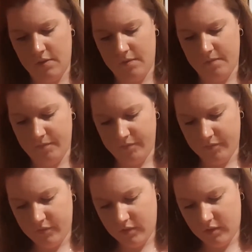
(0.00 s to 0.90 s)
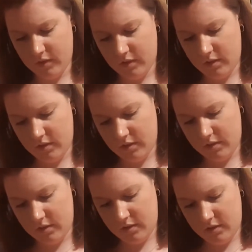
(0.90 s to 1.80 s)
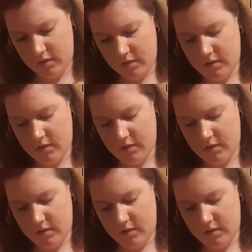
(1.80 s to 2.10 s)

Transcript: Nothing is said.